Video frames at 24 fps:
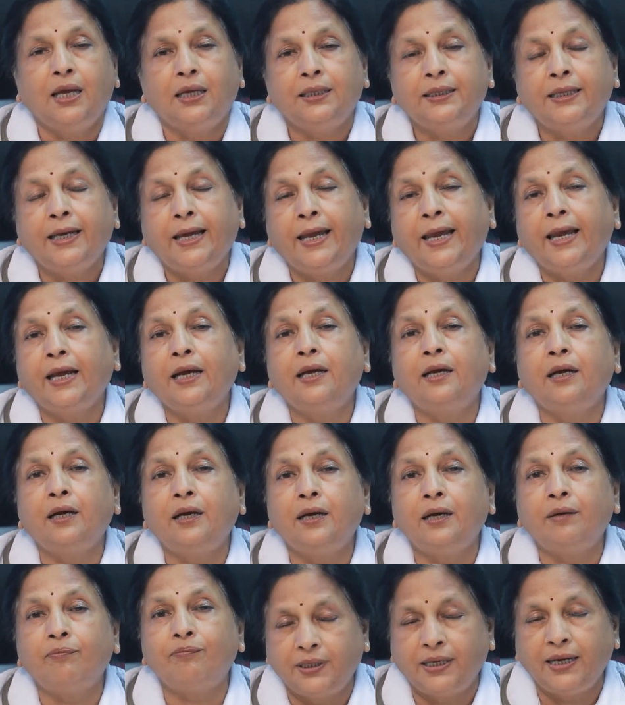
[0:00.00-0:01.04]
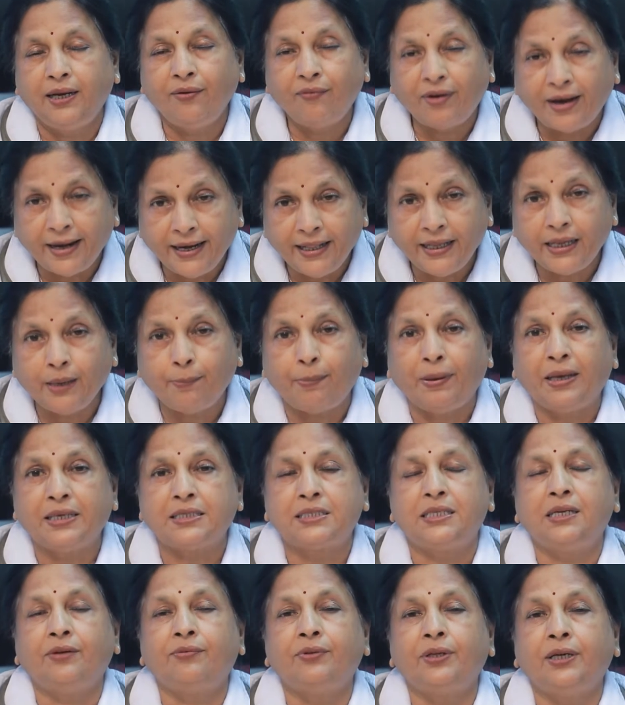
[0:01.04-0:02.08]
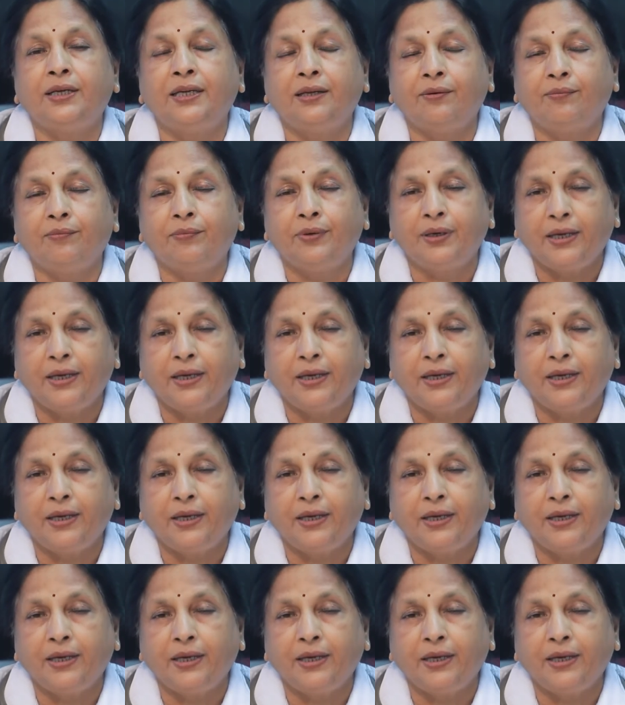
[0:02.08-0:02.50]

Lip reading: the egg, the dividing capacity of the